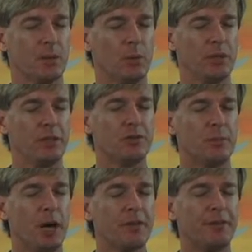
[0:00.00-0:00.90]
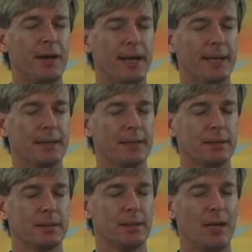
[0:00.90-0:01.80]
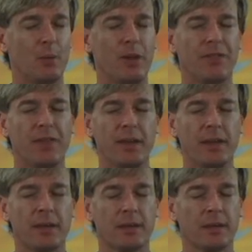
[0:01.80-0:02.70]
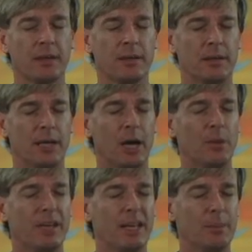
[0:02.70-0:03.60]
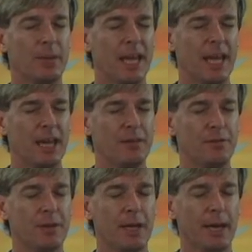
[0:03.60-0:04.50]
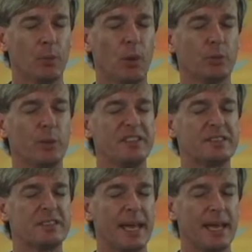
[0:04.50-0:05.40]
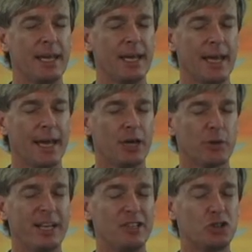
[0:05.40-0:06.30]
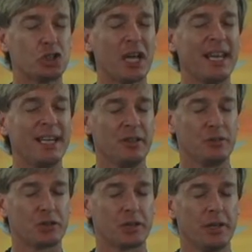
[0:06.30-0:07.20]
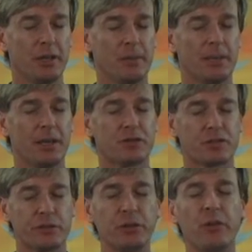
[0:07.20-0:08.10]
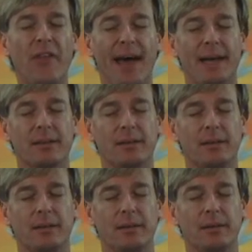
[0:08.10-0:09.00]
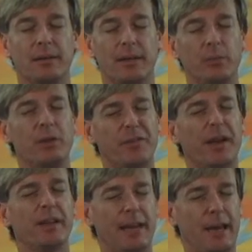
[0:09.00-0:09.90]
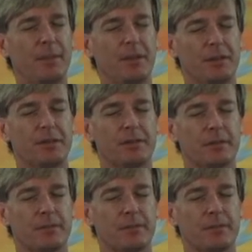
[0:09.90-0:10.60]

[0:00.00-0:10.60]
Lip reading: We need to modify how we think, how we behave, and what we say, and create a change, because through that can we find happiness.